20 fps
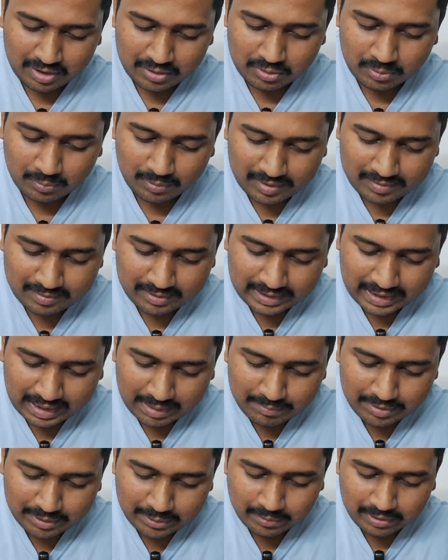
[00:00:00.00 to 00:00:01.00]
So what is the
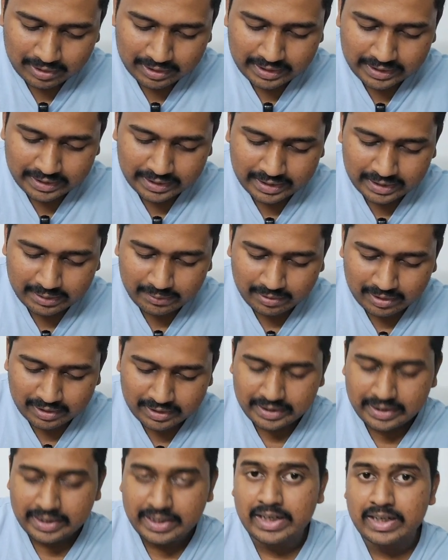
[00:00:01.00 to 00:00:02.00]
time that you can dedicate? You can
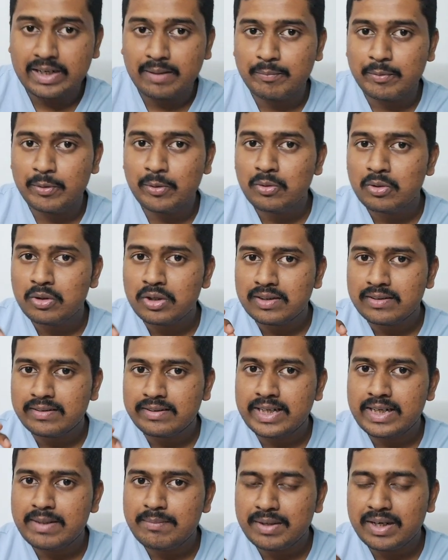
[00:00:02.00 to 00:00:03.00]
dedicate up to
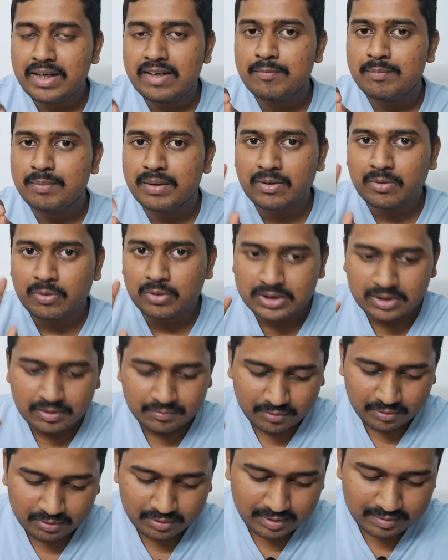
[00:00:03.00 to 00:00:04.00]
3 minutes per
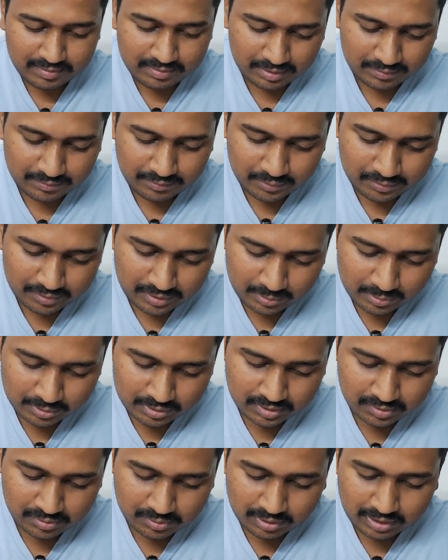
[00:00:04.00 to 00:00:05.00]
question for this confusing
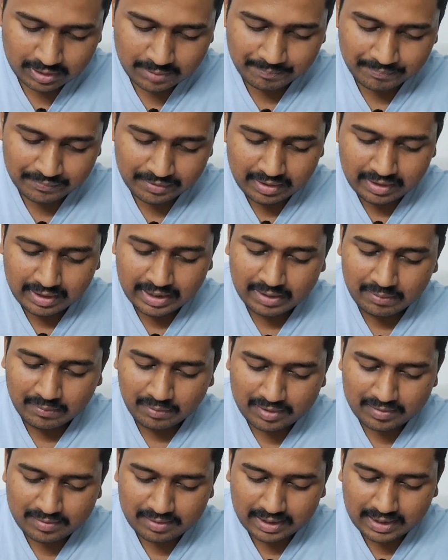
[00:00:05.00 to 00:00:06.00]
questions. Okay, and
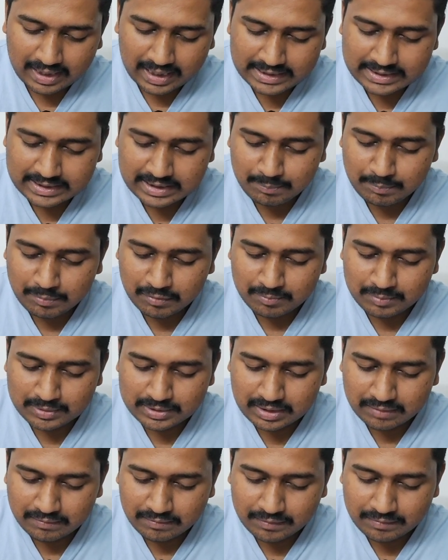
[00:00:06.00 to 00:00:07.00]
what is the last type of
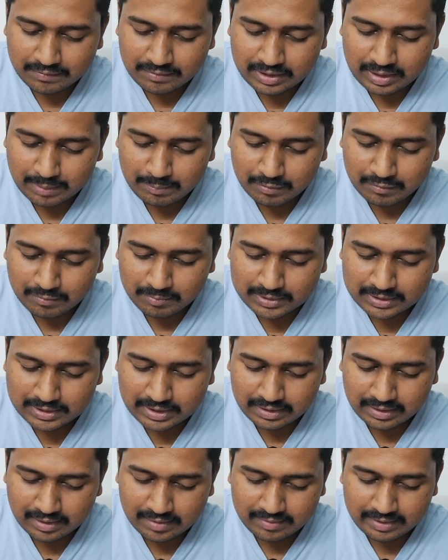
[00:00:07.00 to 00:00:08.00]
mistake, fifth type of
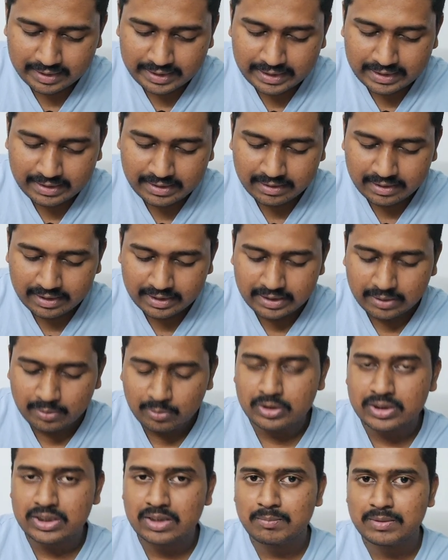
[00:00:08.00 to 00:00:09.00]
mistake, is integrated
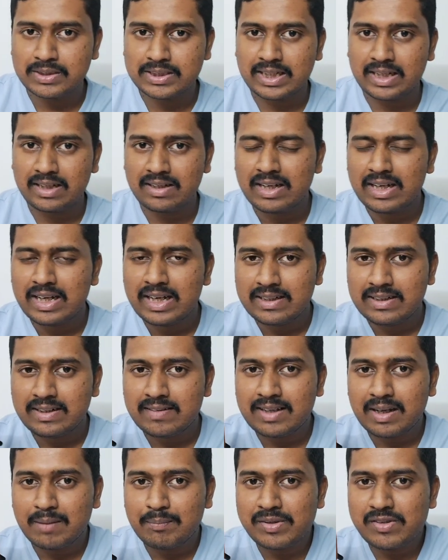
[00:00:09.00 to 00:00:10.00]
question mistake.
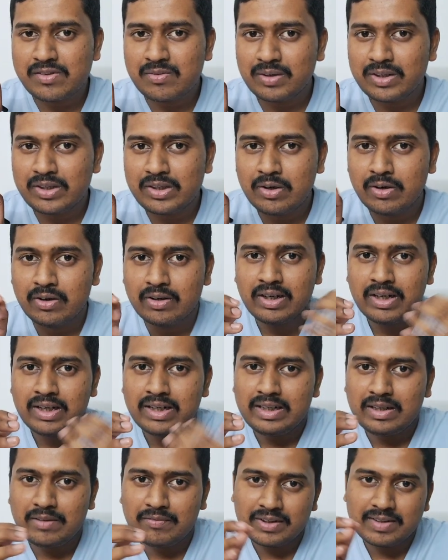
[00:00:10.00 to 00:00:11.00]
This happens when your
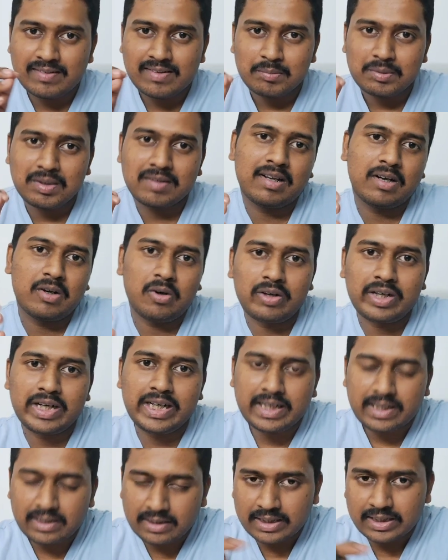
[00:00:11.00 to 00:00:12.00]
different subjects are not
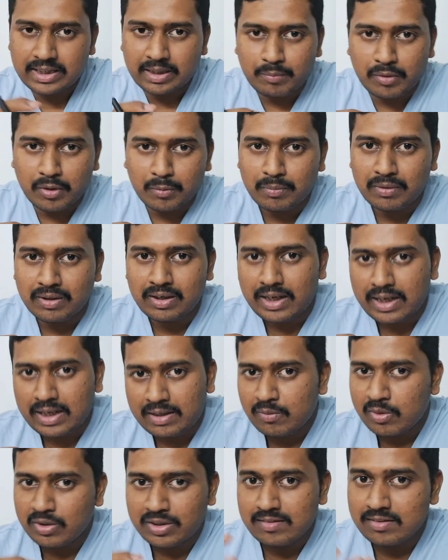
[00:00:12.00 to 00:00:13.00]
integrated properly.
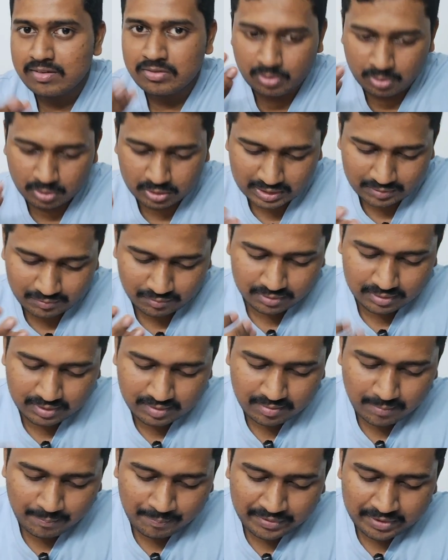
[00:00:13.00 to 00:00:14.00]
And what is the solution for
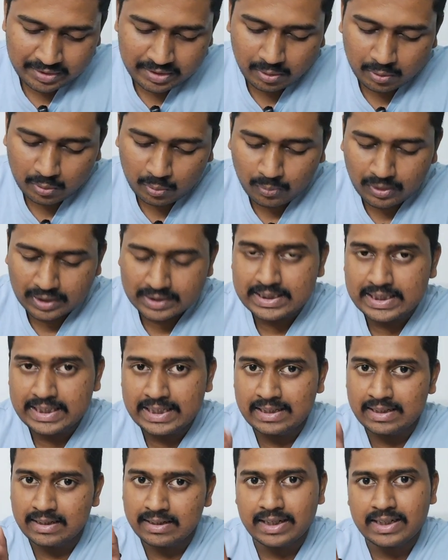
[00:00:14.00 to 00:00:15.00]
this? You have to watch
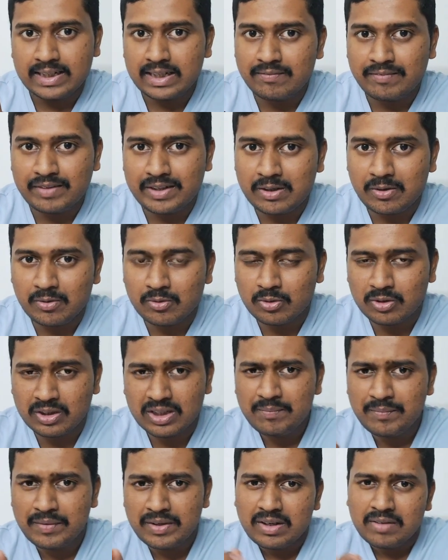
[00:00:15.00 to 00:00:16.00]
integrated videos.
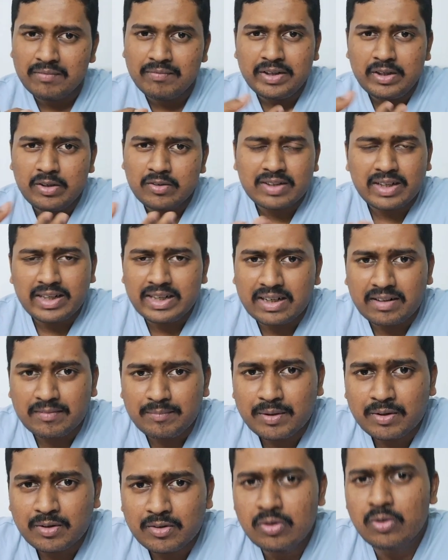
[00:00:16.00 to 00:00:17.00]
Okay, videos are
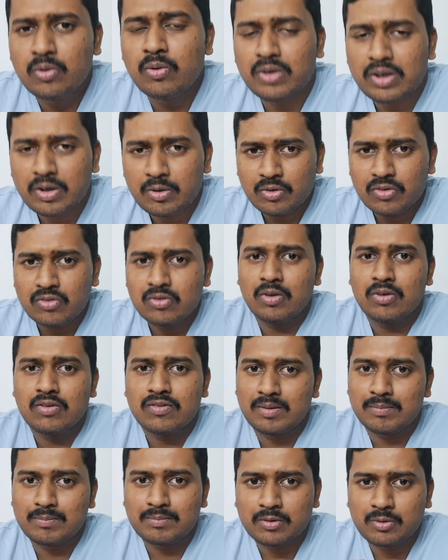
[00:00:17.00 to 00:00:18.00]
enough, because you don't have to
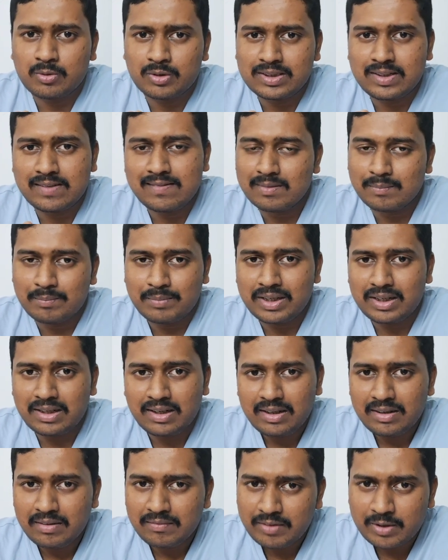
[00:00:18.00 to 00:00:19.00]
solve questions
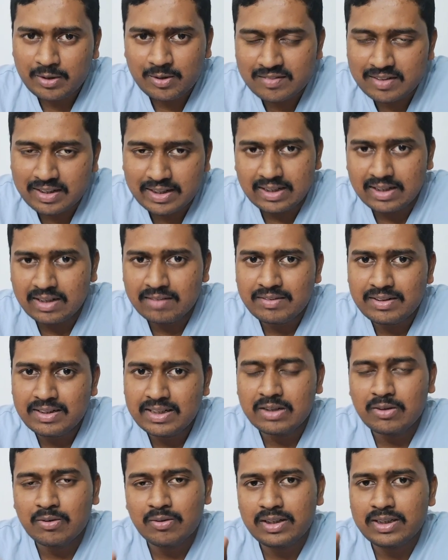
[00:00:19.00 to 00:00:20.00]
separately. Videos are enough. In
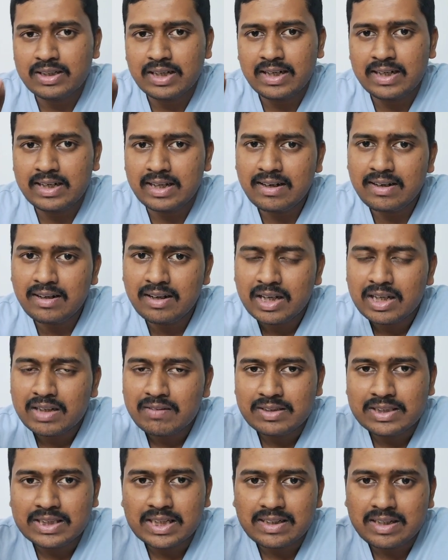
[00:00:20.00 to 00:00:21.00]
that only they'll tell
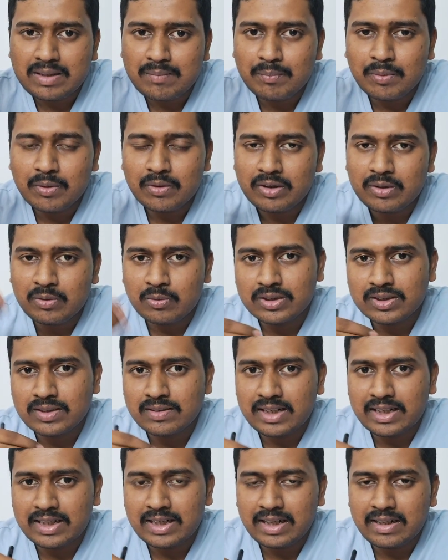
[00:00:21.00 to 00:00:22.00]
which are the important
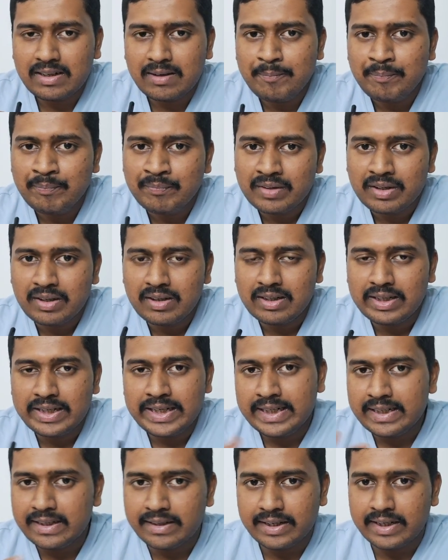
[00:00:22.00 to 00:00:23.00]
questions that are
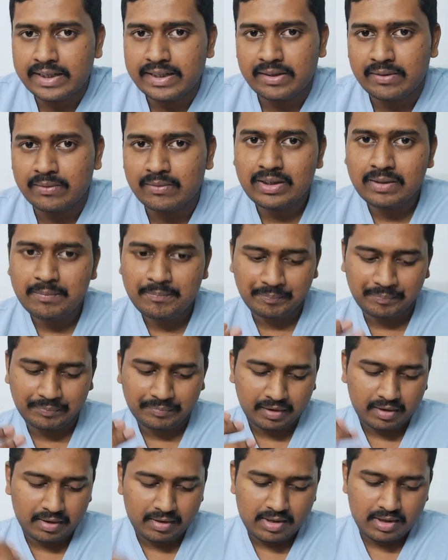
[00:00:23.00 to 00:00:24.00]
integrated. Okay,
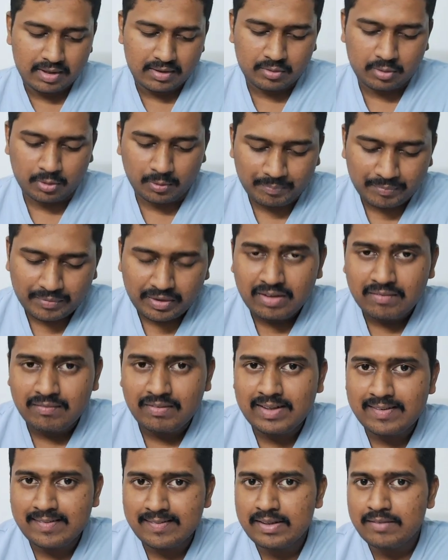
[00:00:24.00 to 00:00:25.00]
so
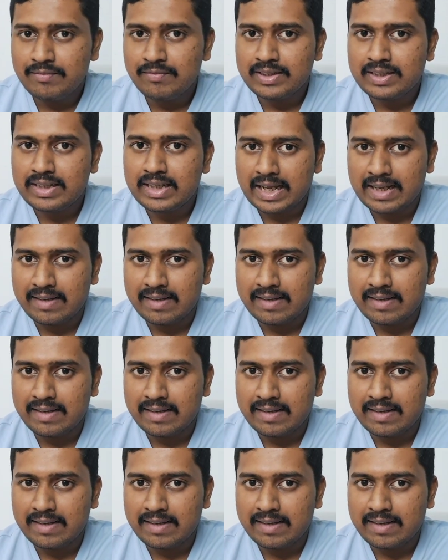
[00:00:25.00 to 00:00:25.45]
we'll see with